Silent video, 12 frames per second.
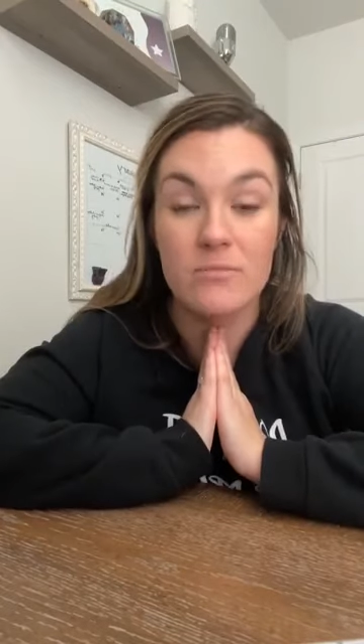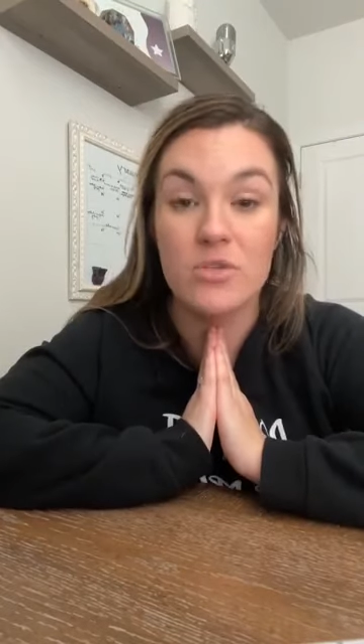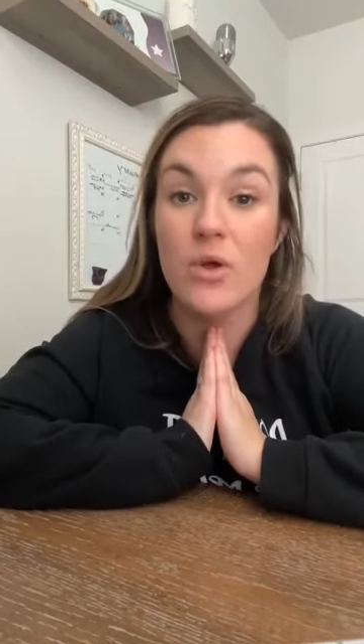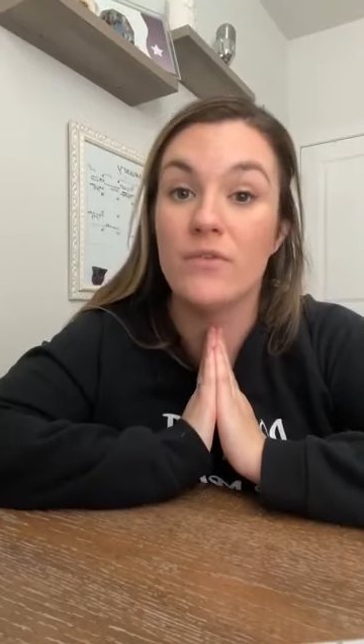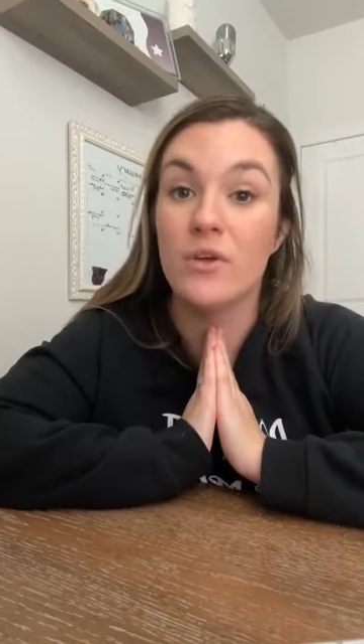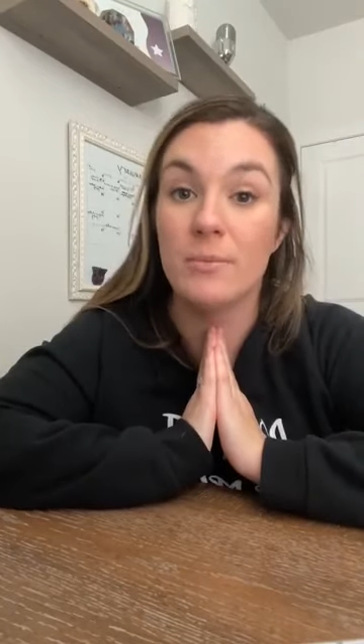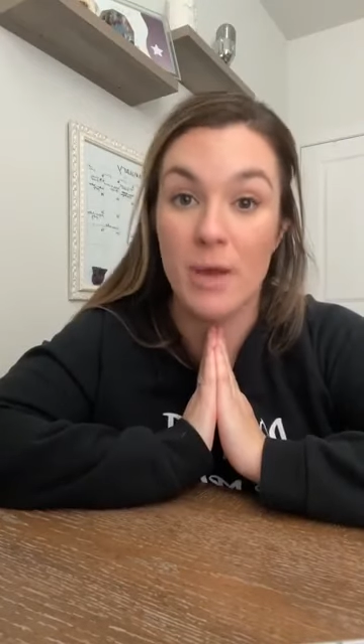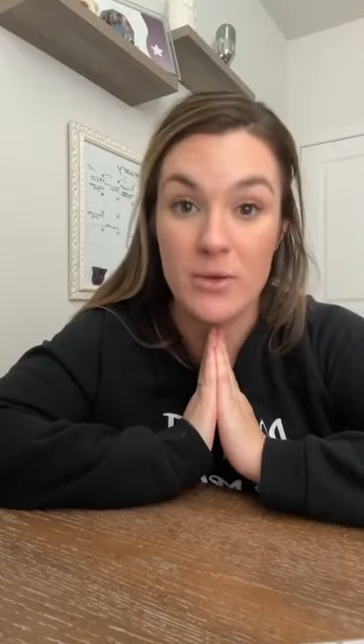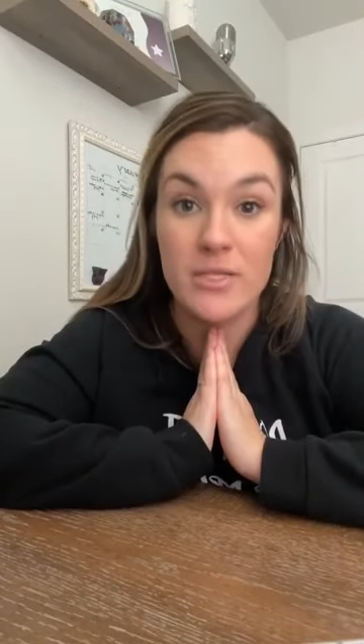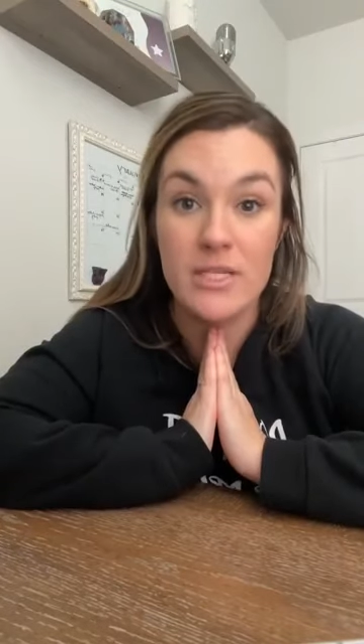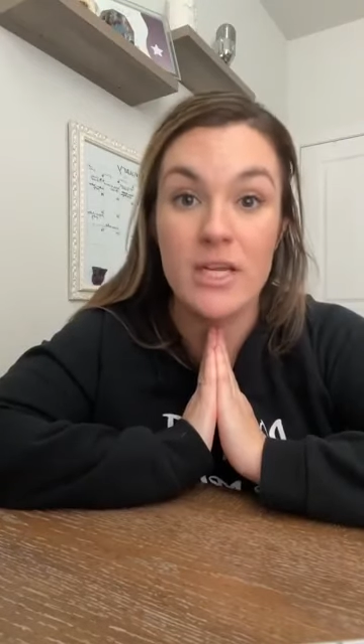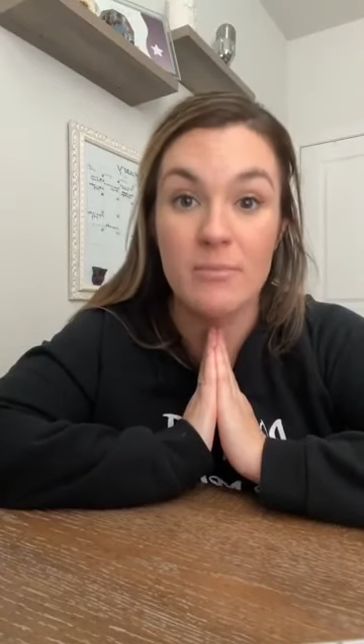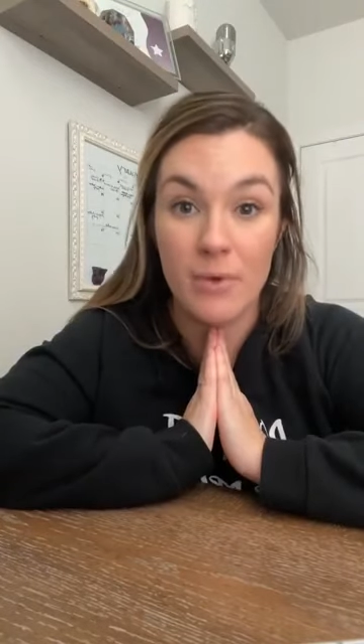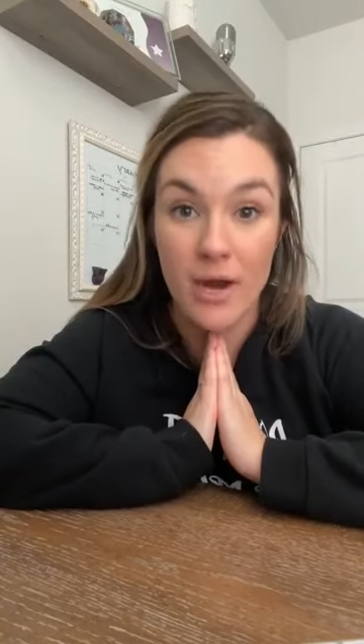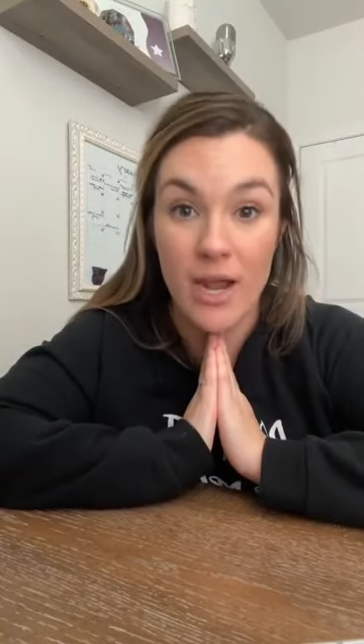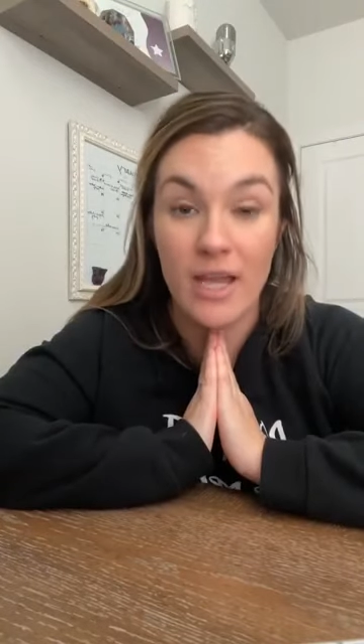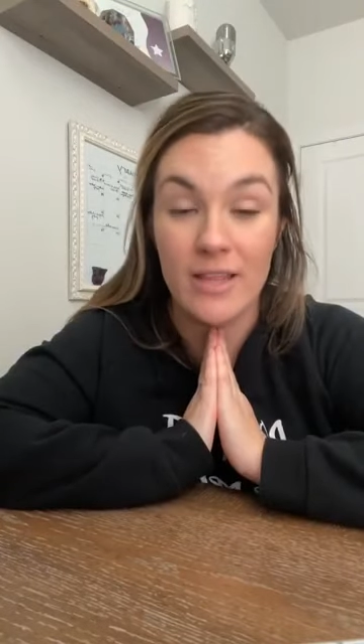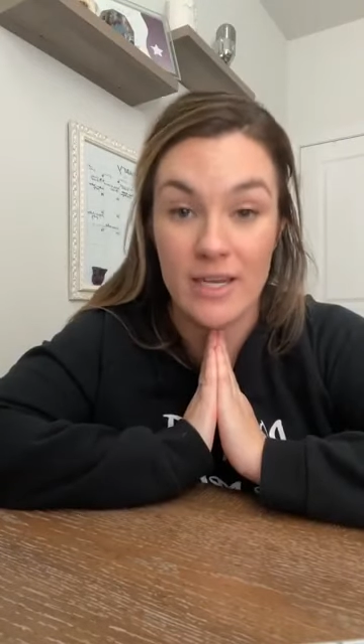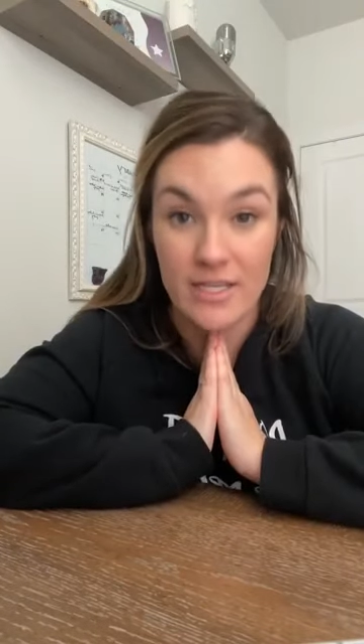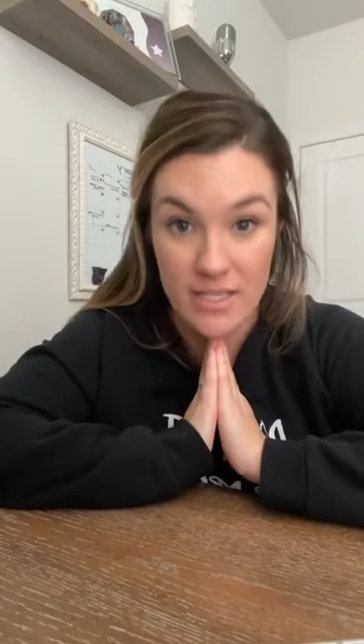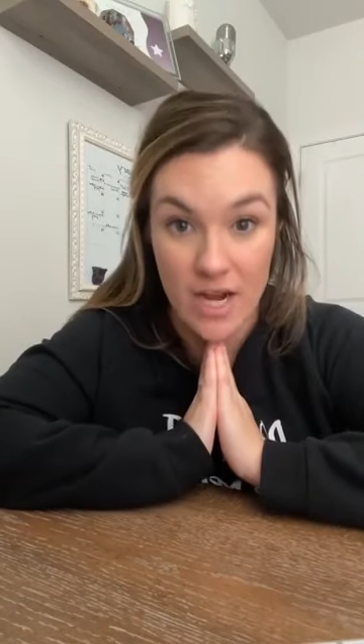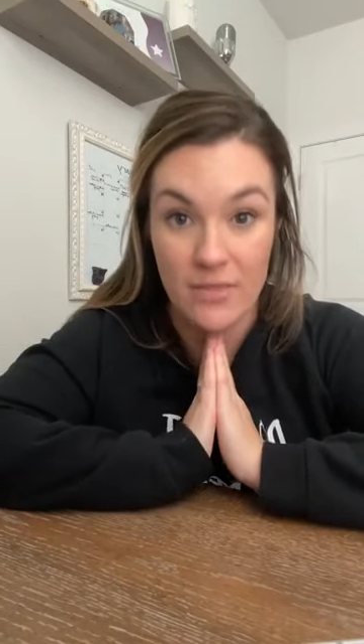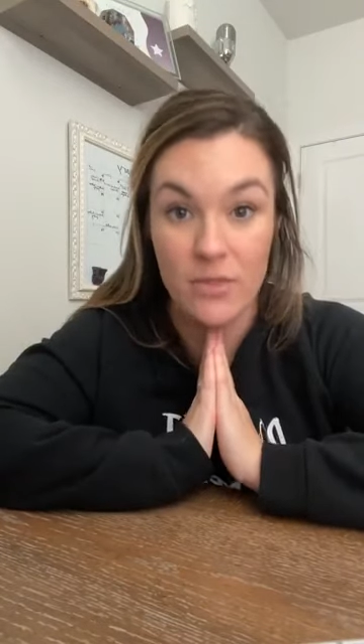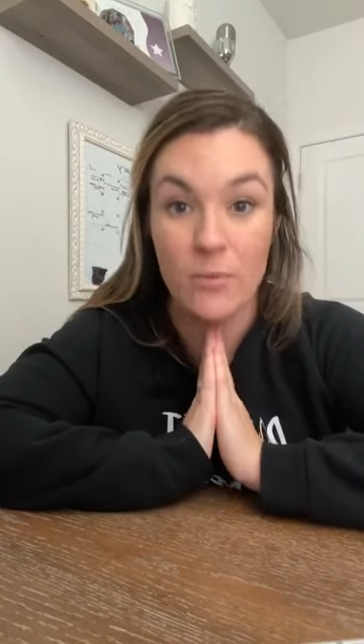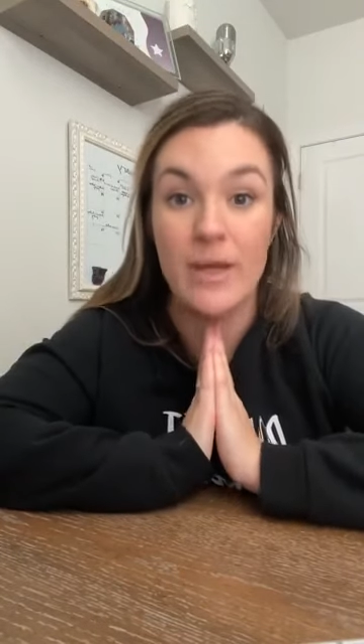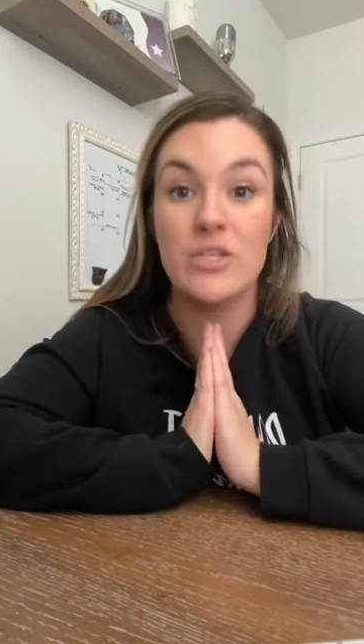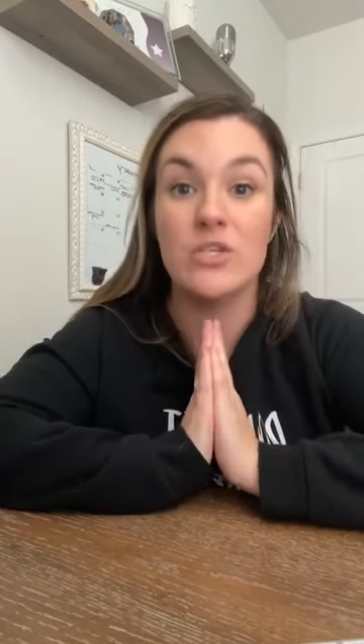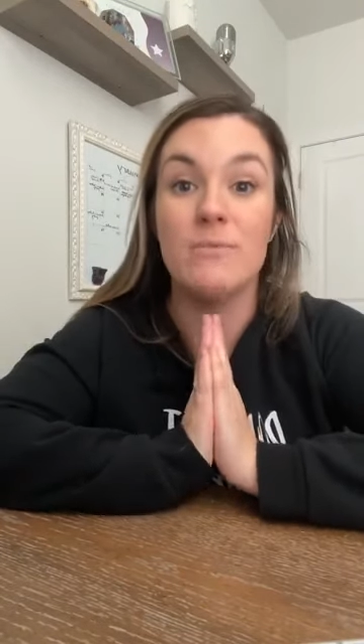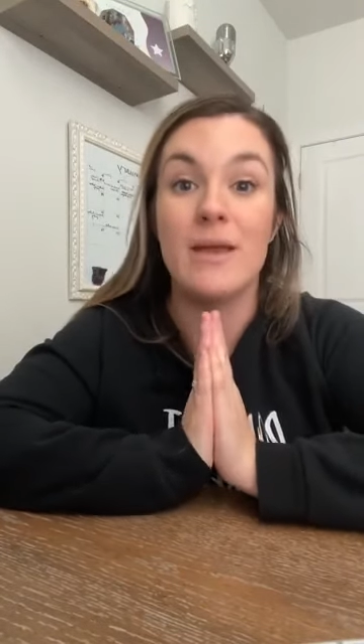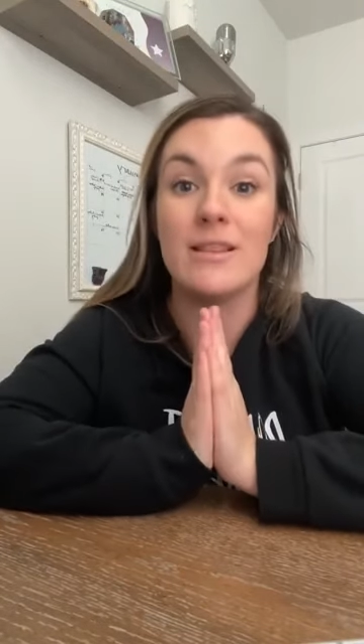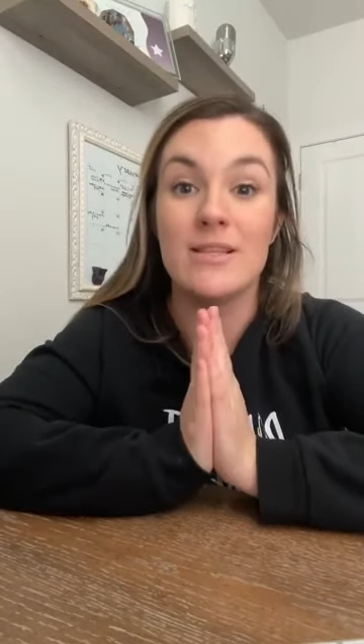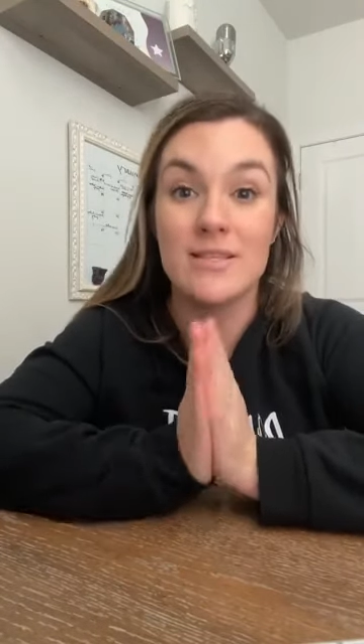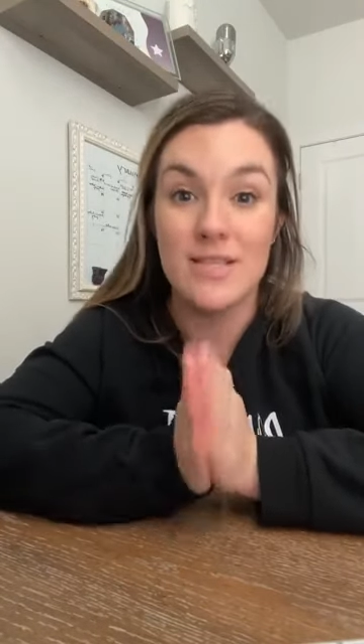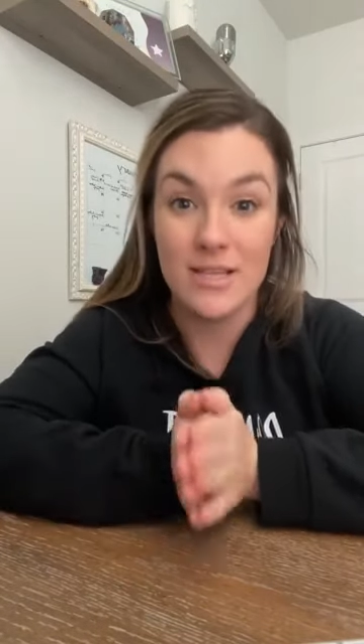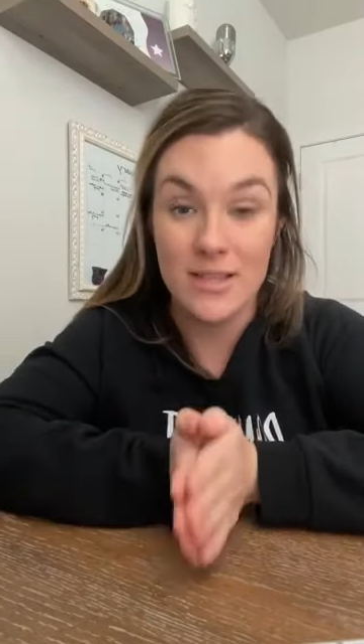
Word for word: So if you're posting and praying, that is not the way to make this